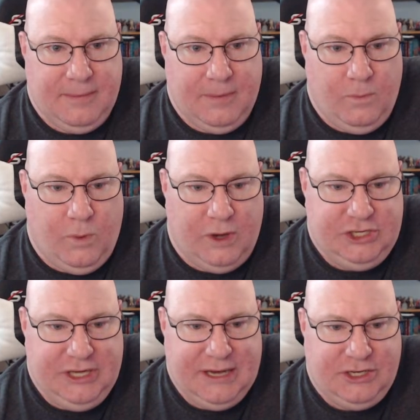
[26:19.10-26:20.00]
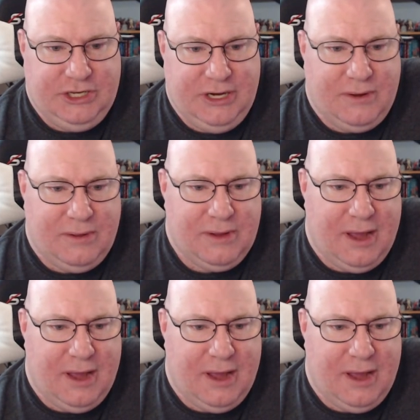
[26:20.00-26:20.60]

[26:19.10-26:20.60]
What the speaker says: Was she in She-Hulk?